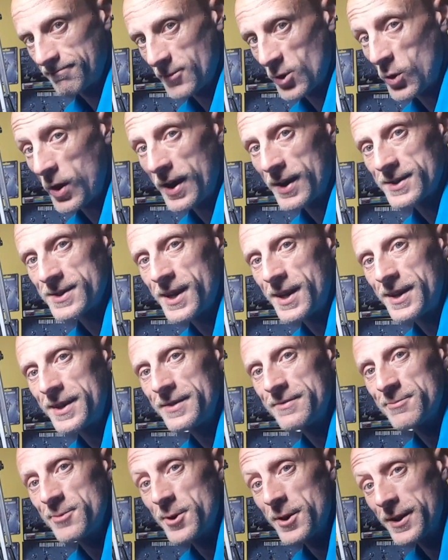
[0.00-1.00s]
Quite
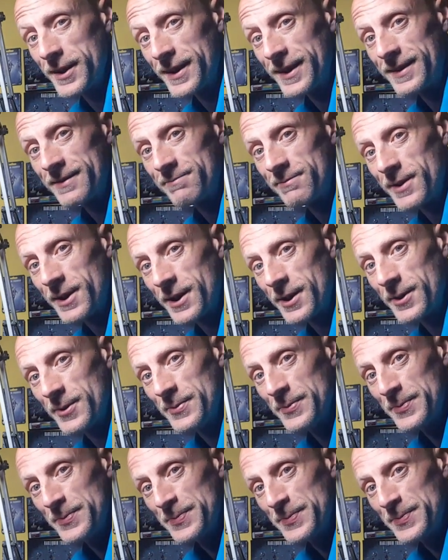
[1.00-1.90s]
exciting, really. You know,